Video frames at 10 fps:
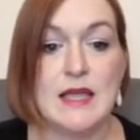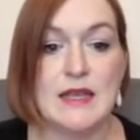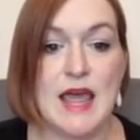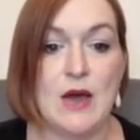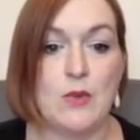
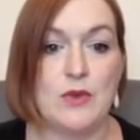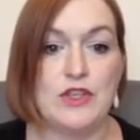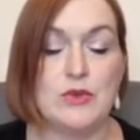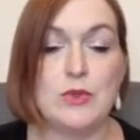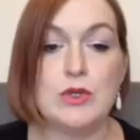Now, when
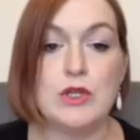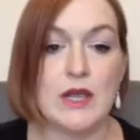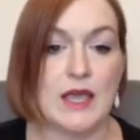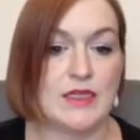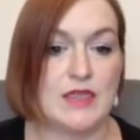you
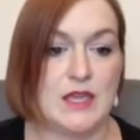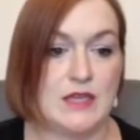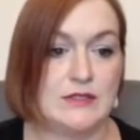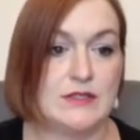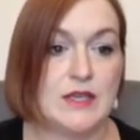look at
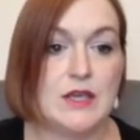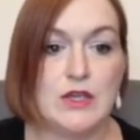these,